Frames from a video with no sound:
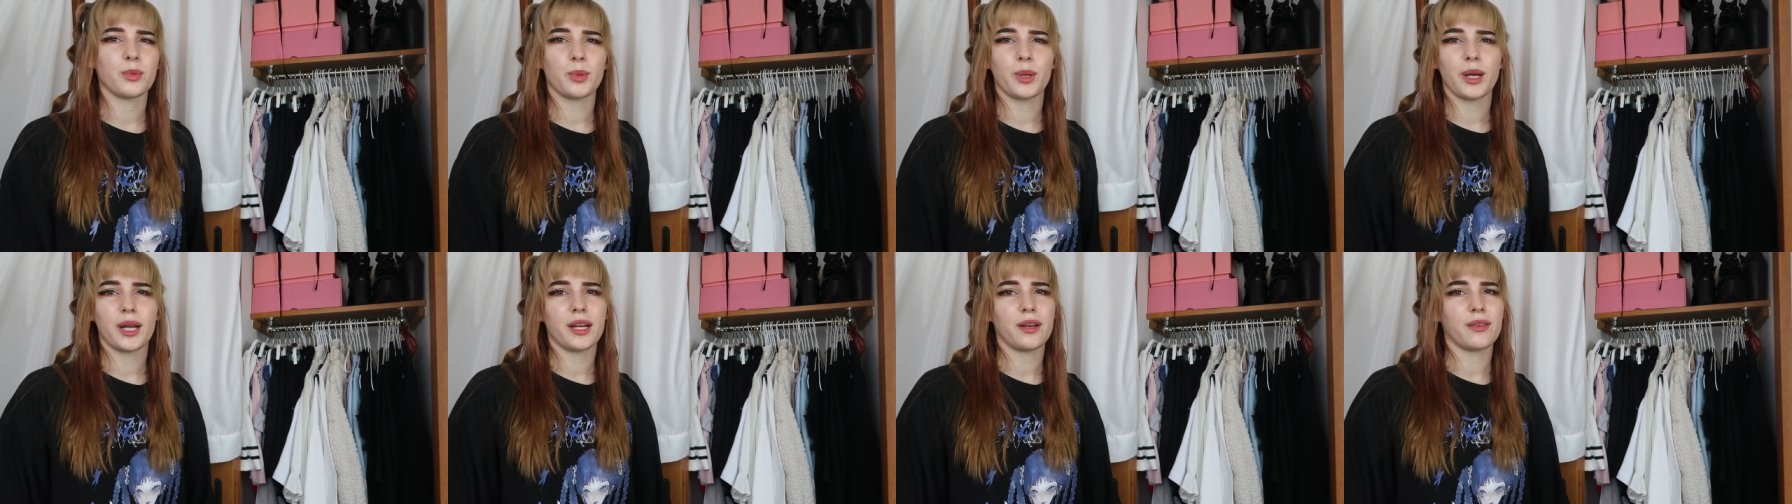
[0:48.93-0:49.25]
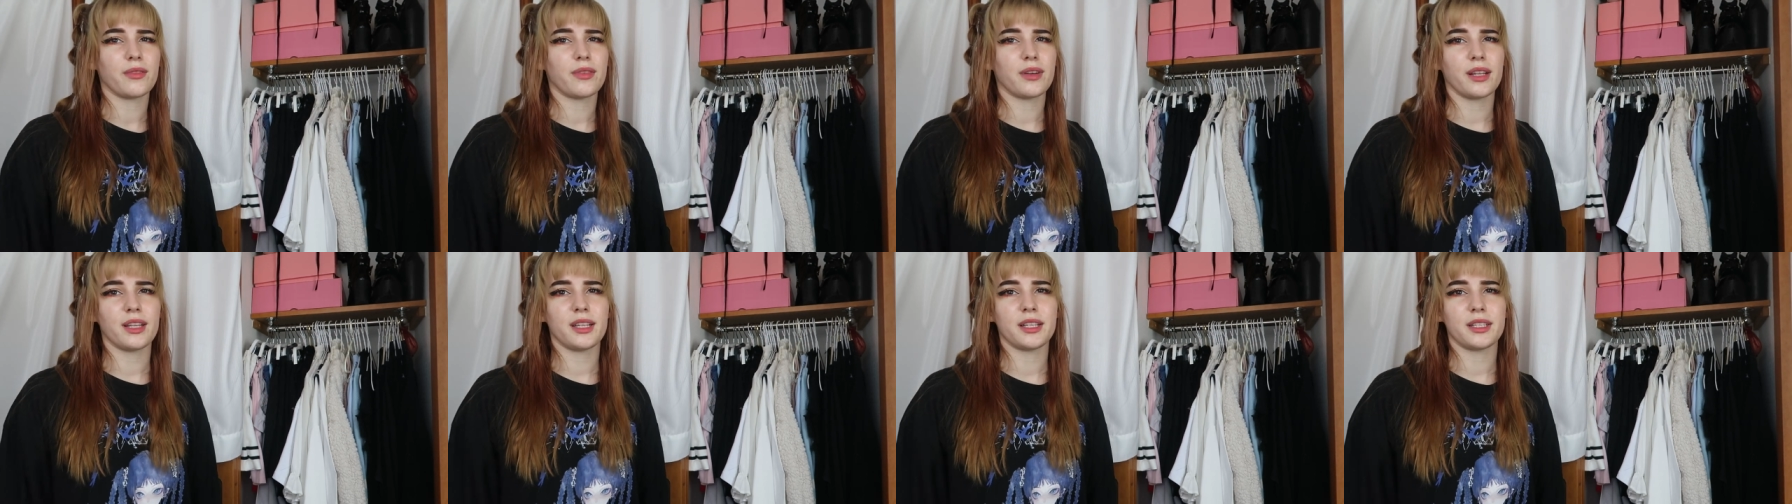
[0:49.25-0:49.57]
way
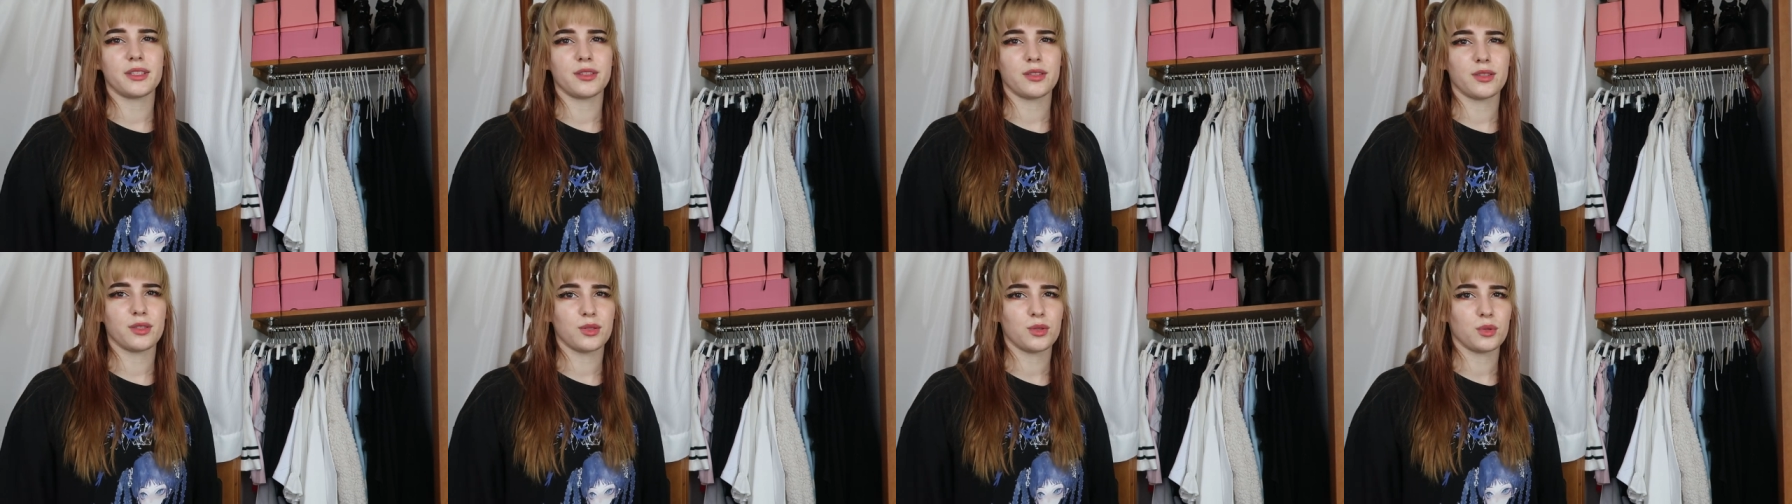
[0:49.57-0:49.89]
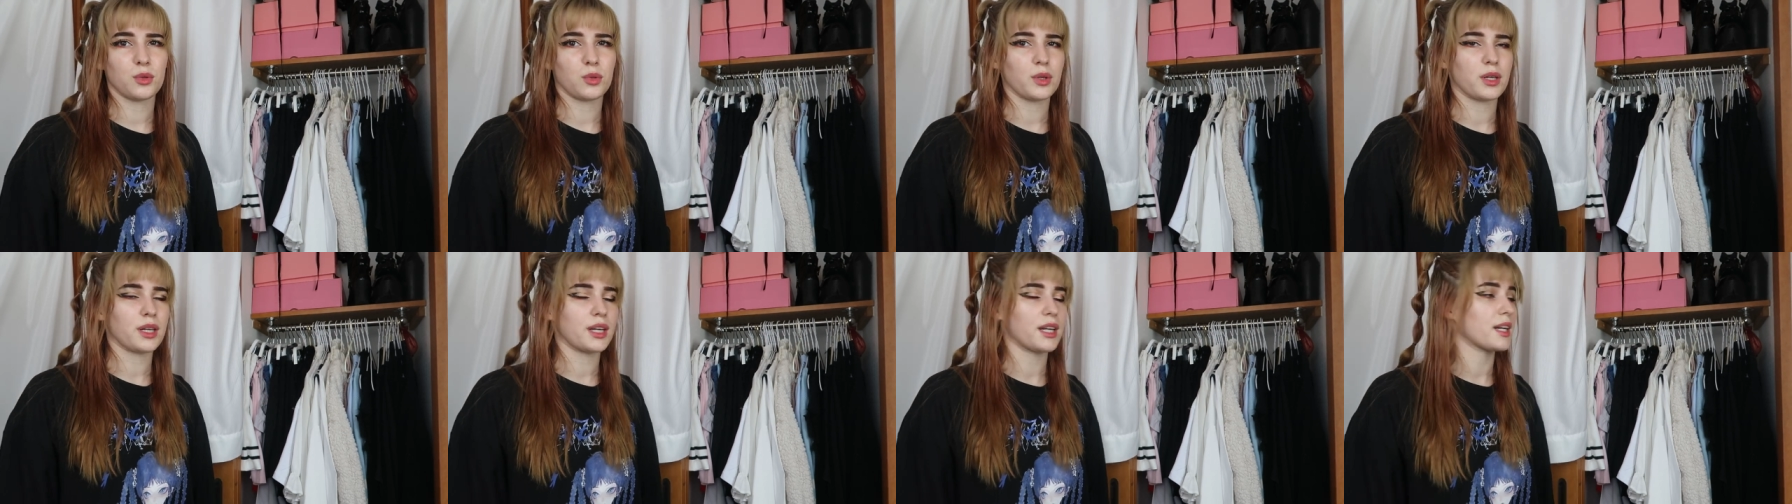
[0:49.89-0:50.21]
really to
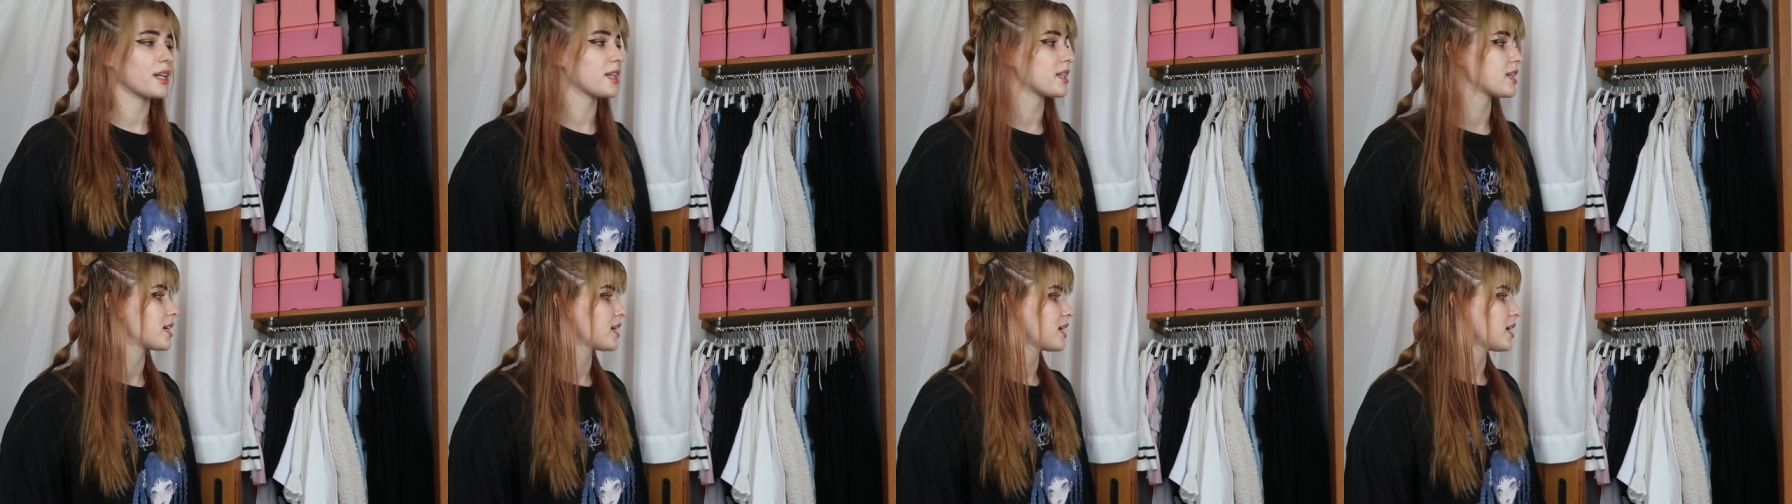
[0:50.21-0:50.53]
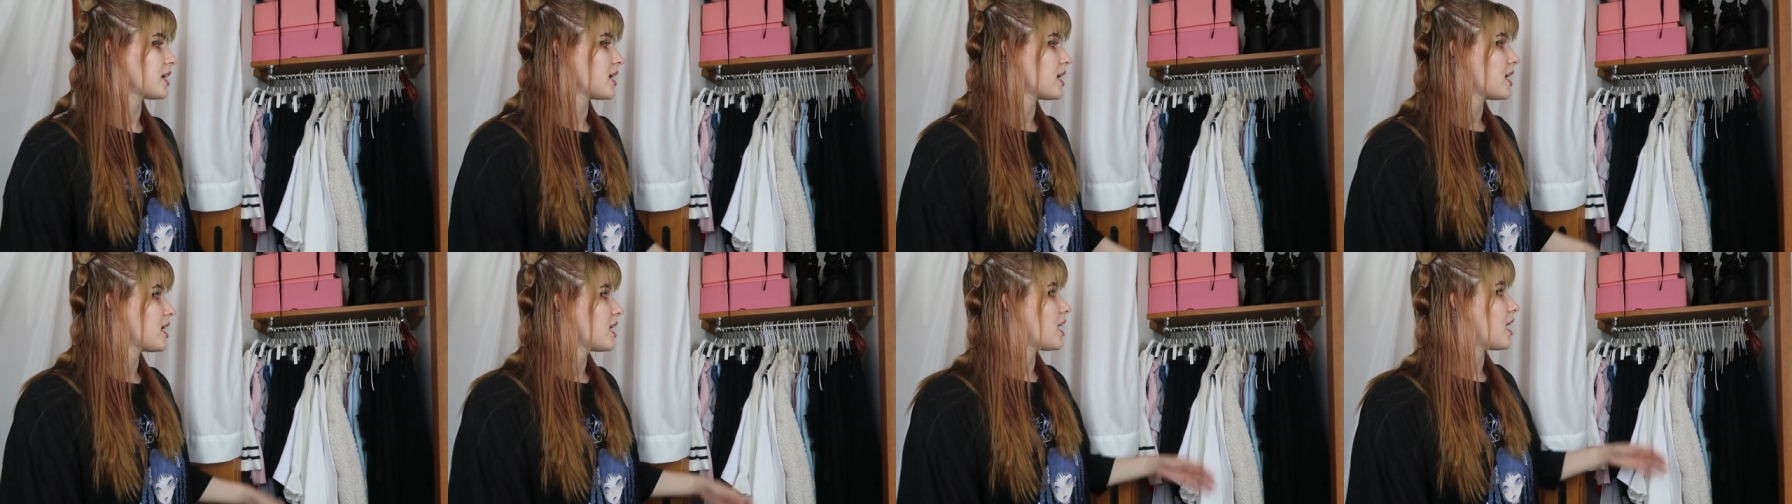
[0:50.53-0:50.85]
store it
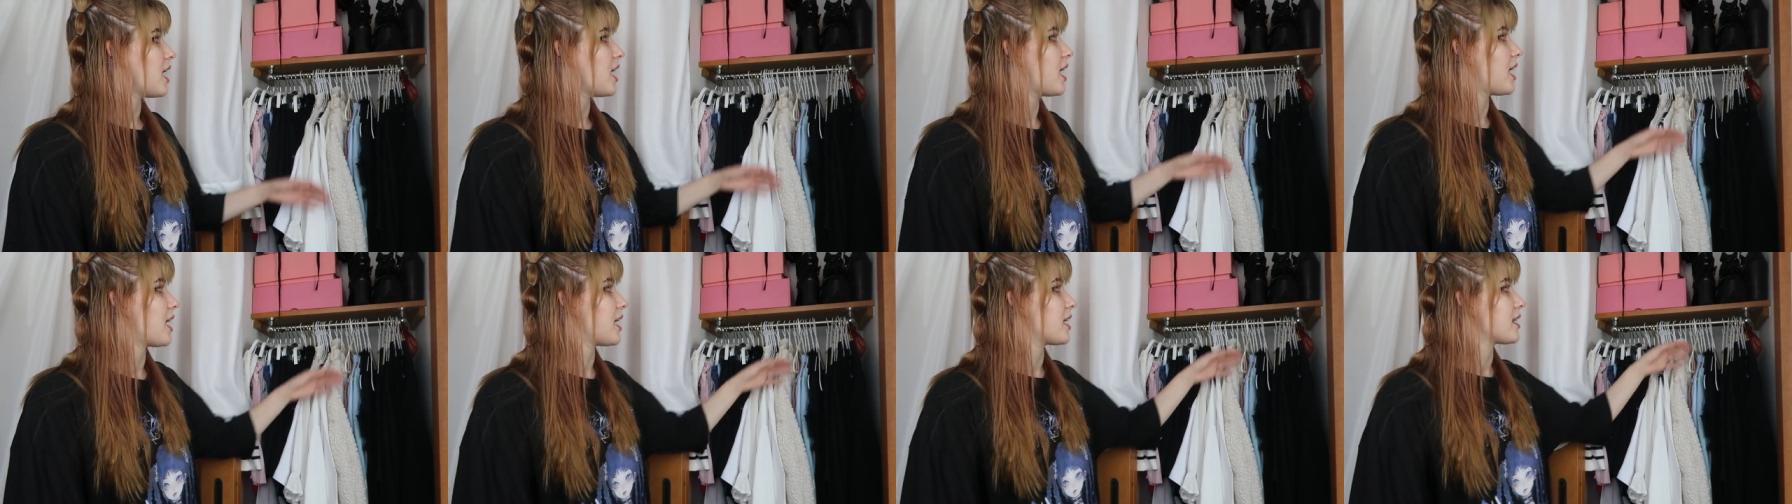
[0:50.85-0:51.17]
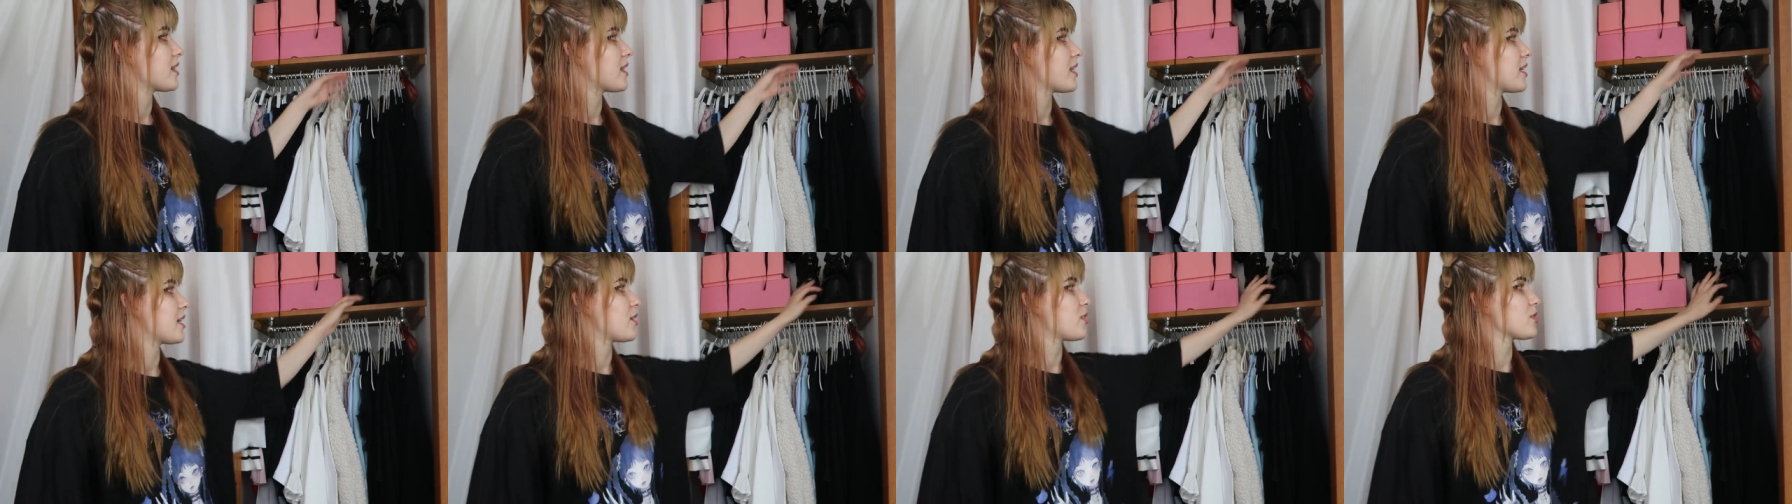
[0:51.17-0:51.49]

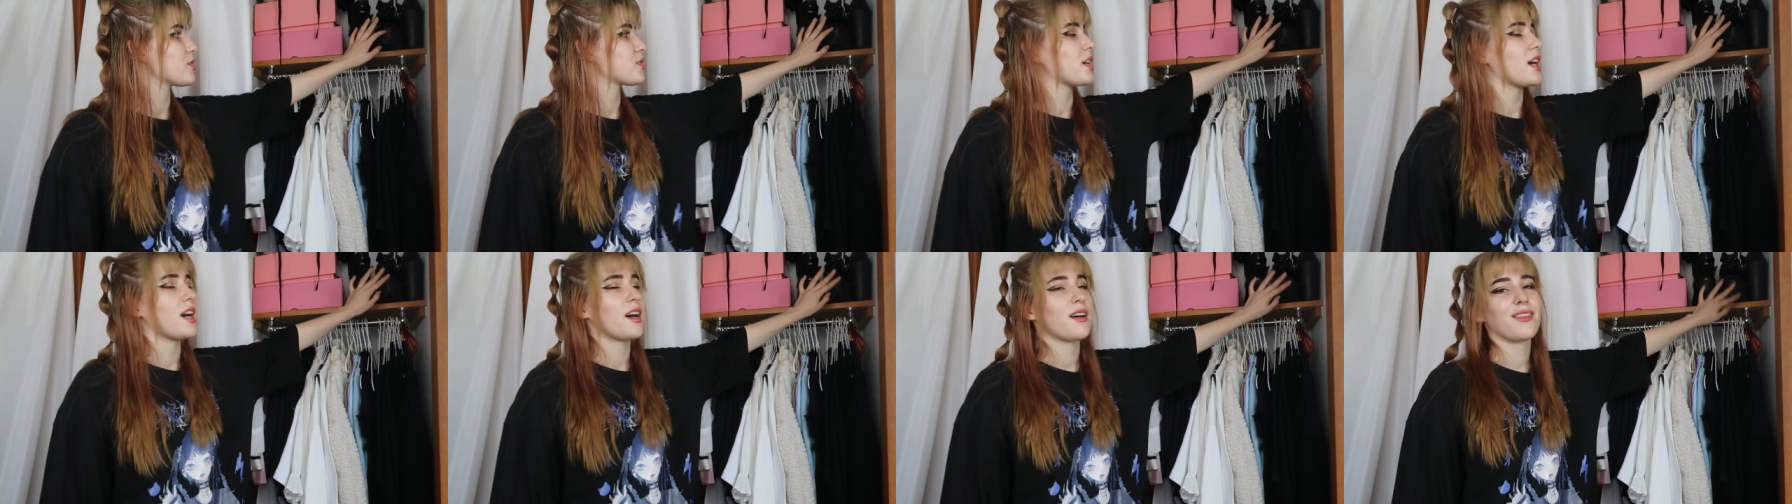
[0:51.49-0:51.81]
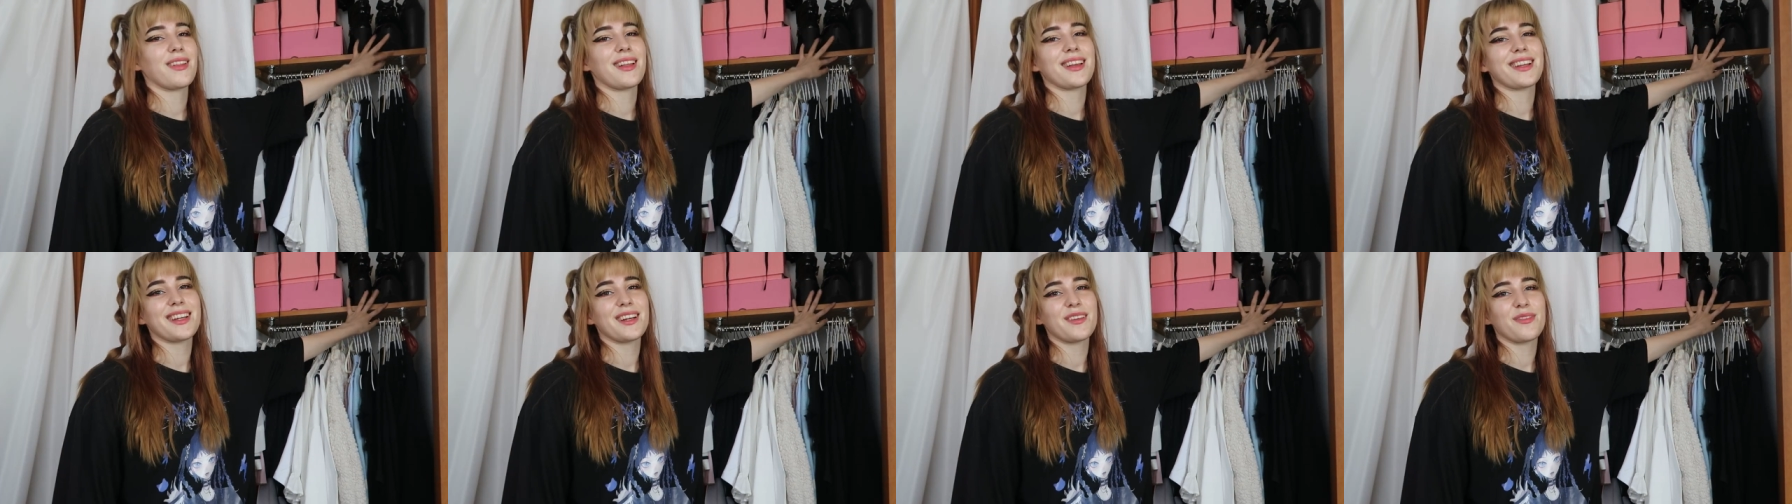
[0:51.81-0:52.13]
and then i also
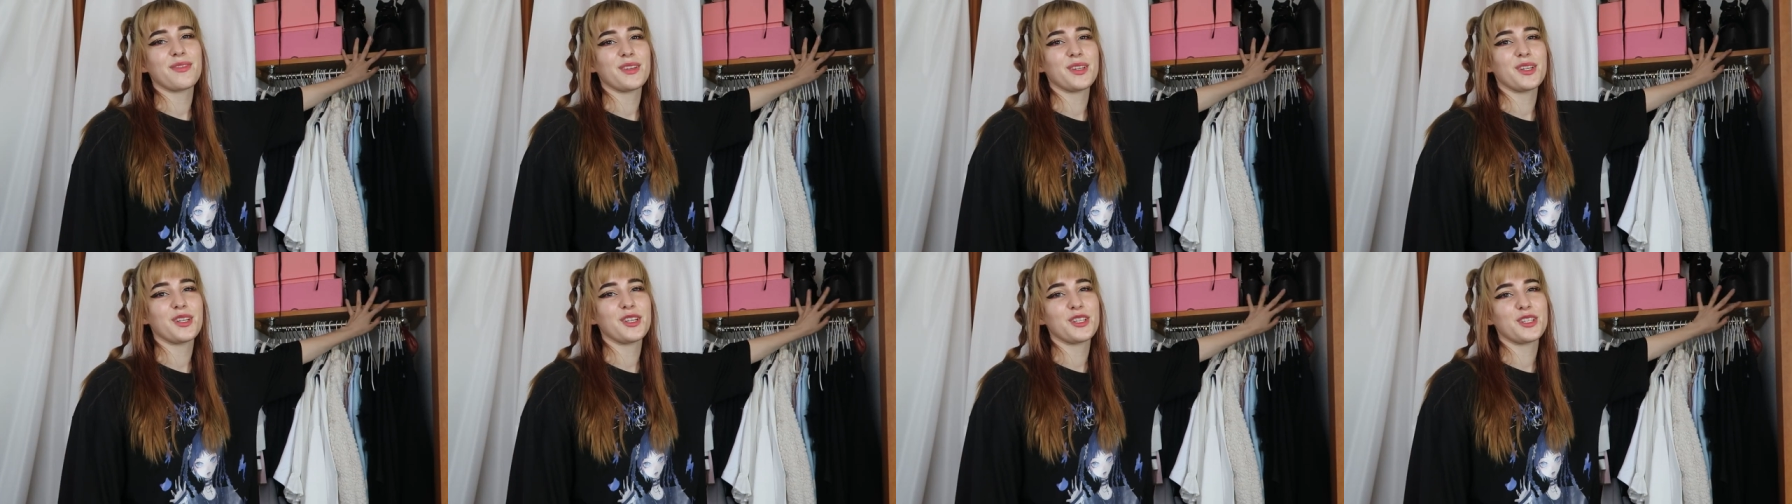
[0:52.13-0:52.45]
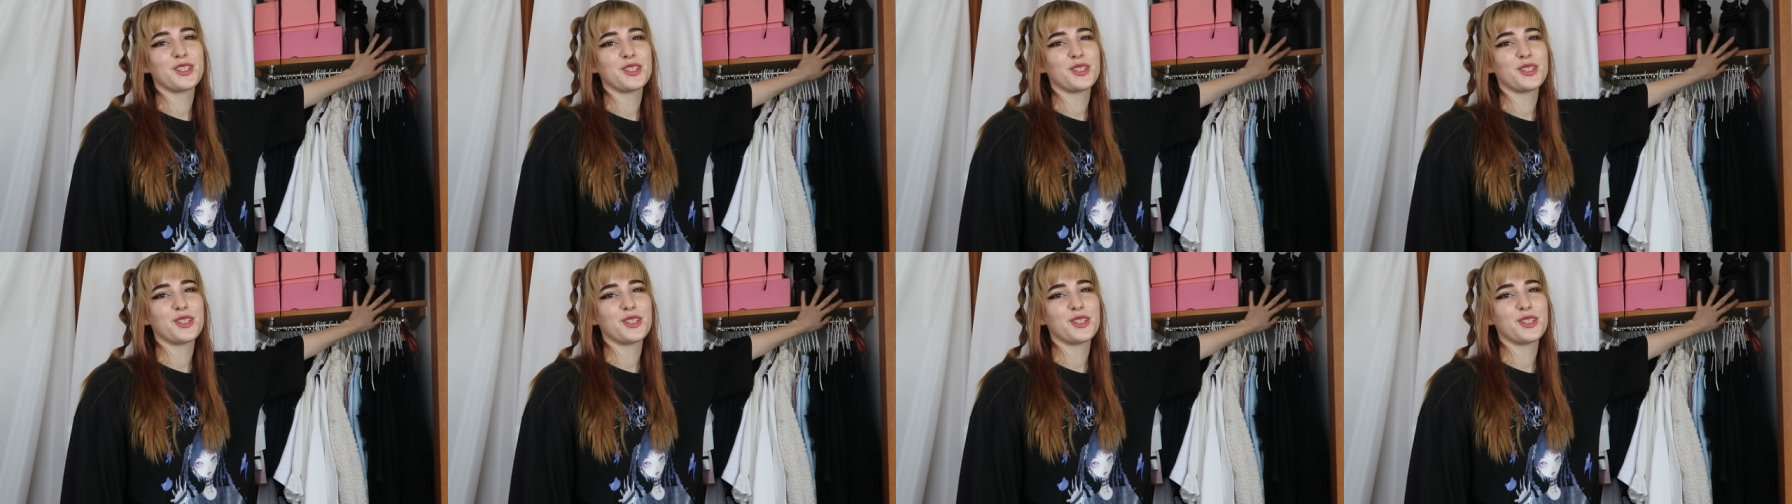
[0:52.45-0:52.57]
have like a few